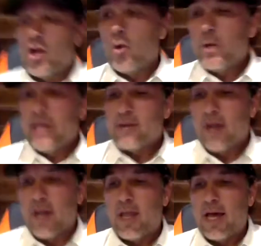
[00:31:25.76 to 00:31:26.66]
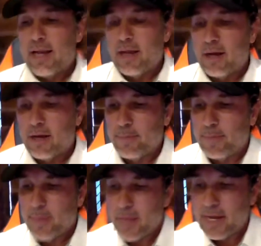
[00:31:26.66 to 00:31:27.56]
get that a lot. And
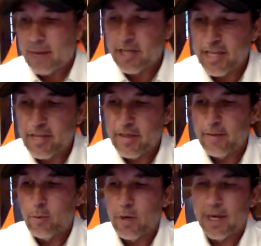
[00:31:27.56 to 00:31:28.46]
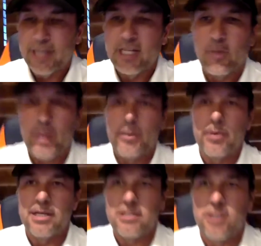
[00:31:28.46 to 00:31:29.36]
I'll tell you that what I tell people
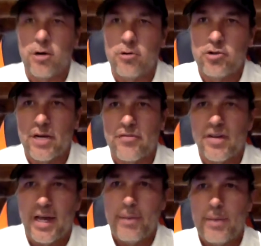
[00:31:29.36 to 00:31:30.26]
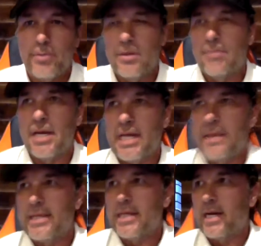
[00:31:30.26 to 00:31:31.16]
is don't try to find people the money and the time.